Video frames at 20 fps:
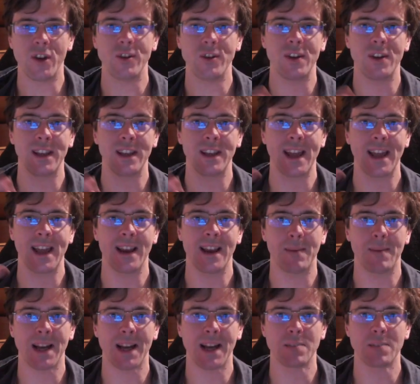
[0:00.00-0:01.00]
can get a
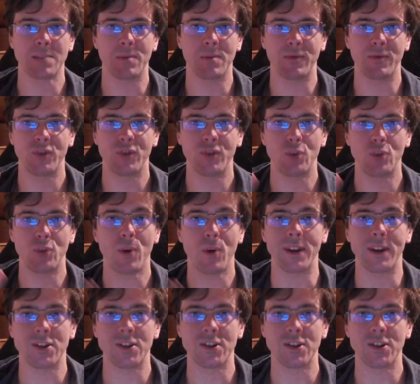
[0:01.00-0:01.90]
maximum of 2 points.